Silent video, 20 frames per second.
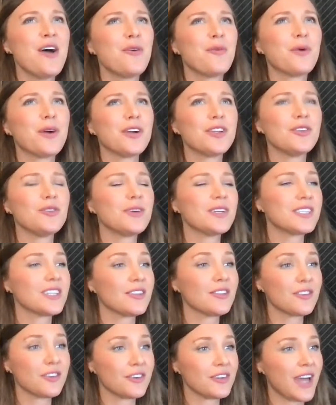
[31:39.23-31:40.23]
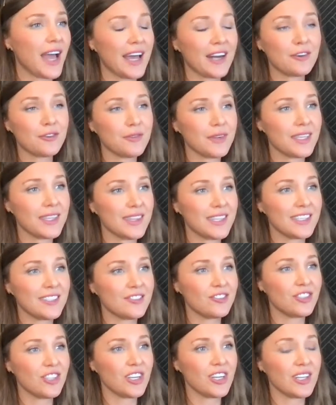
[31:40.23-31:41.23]
where you get to learn how to read
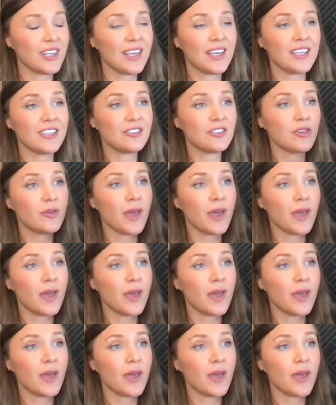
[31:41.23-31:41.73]
these gene keys.